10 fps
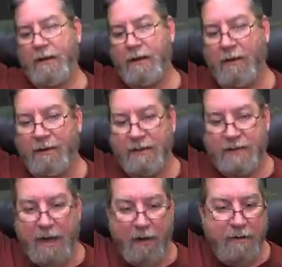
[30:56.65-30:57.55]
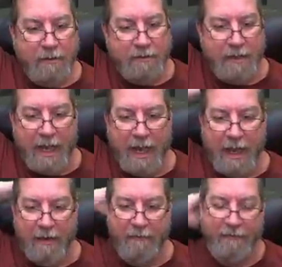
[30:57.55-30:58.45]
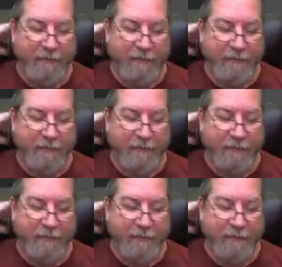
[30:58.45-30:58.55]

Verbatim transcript: you know, these characters that have